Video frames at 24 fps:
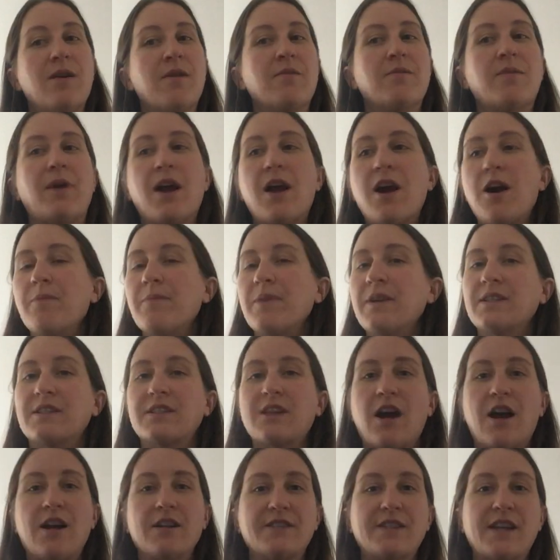by all means
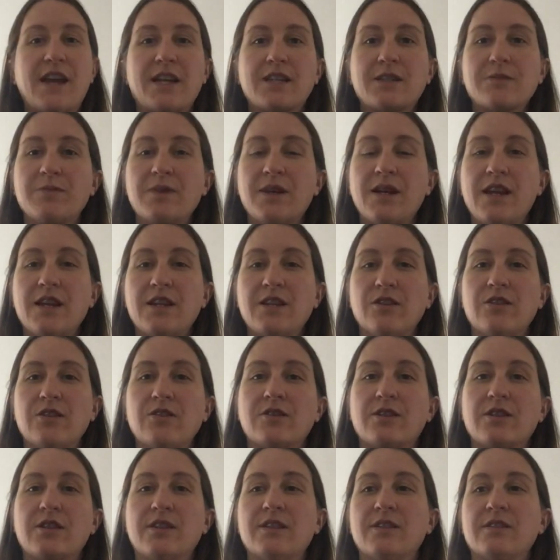contact me. You
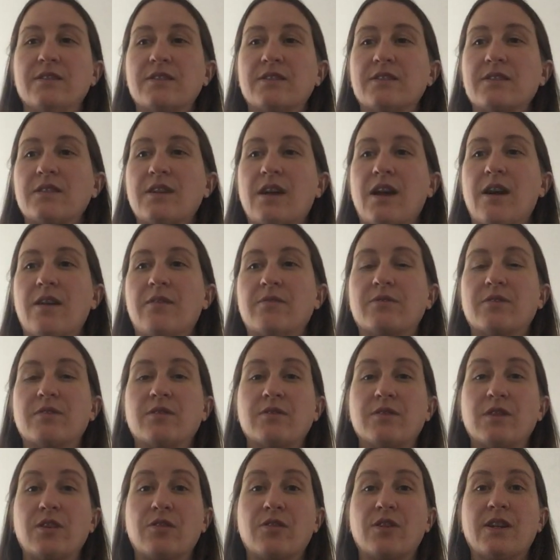can
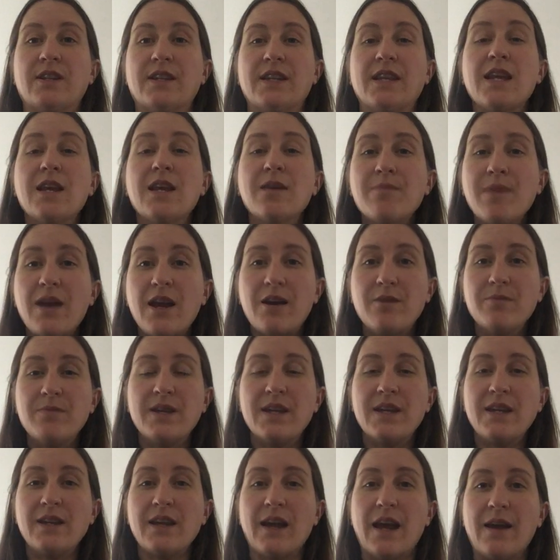email
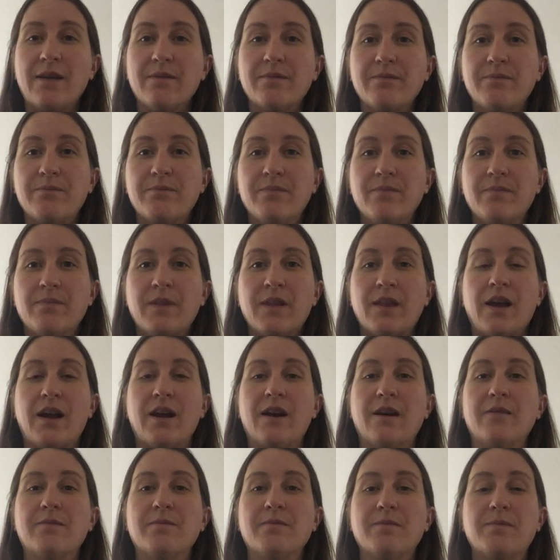me at
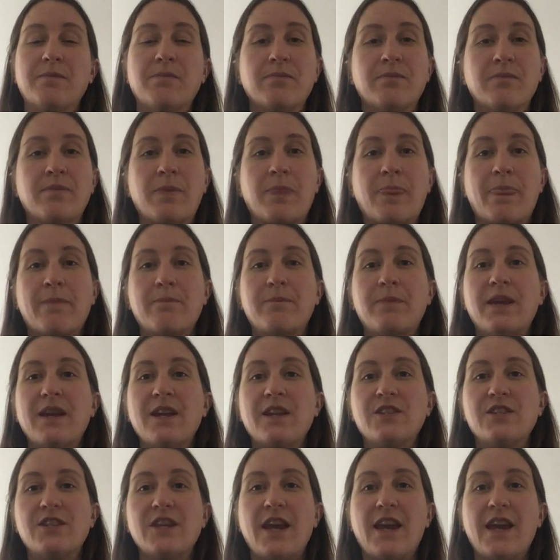
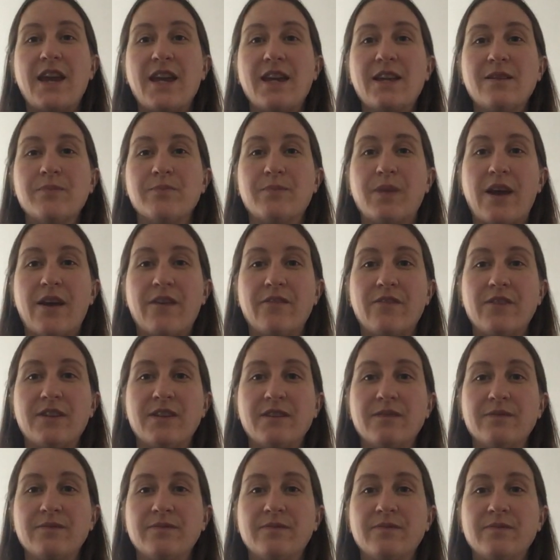
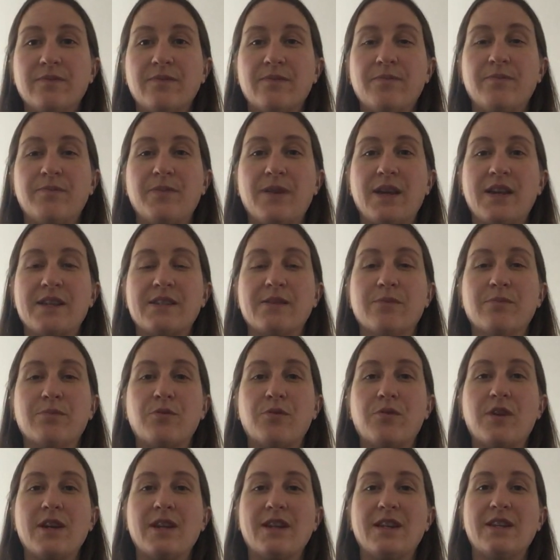pjbevan, B as in
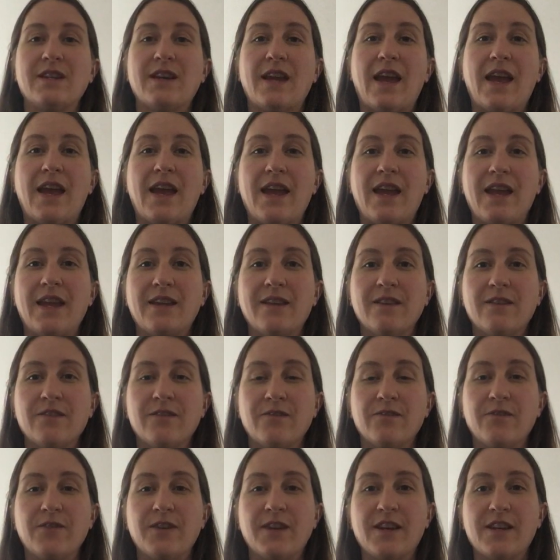boy, EA,
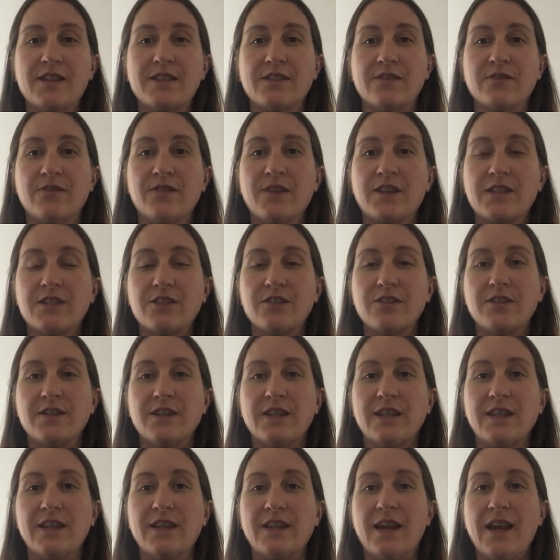V as in Victor,
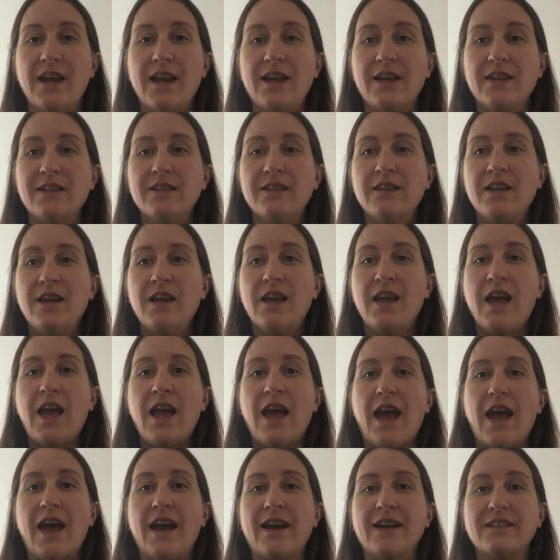EN,
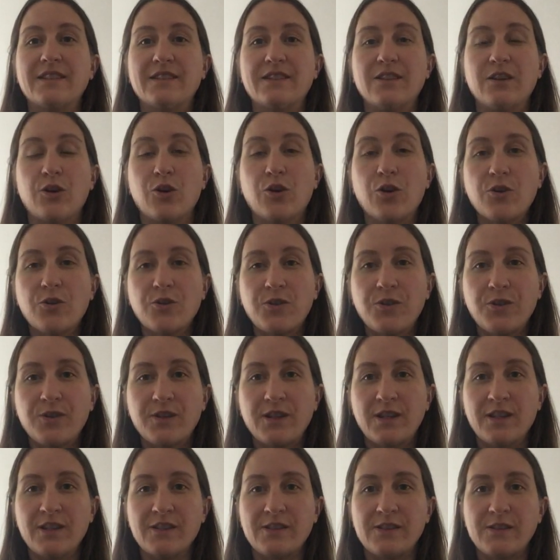at
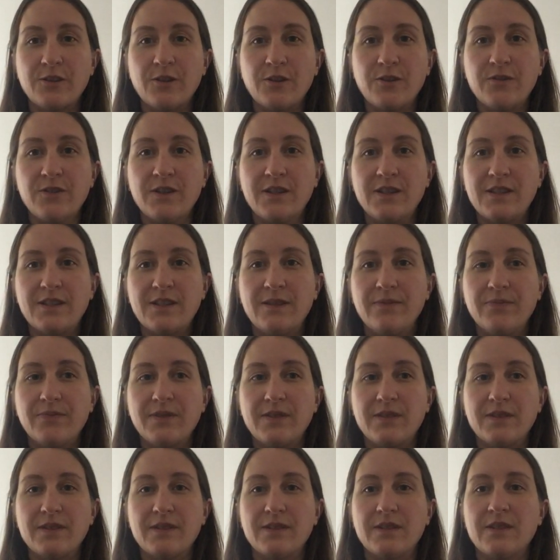
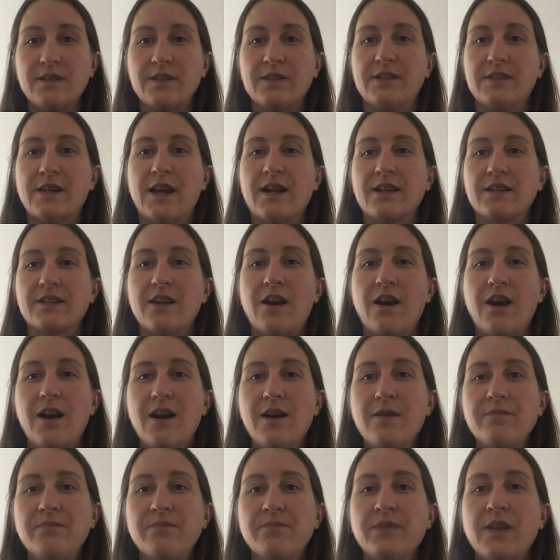
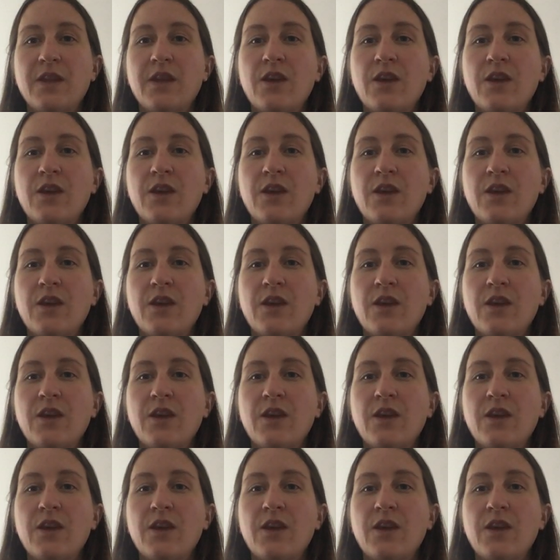earthconservant.com,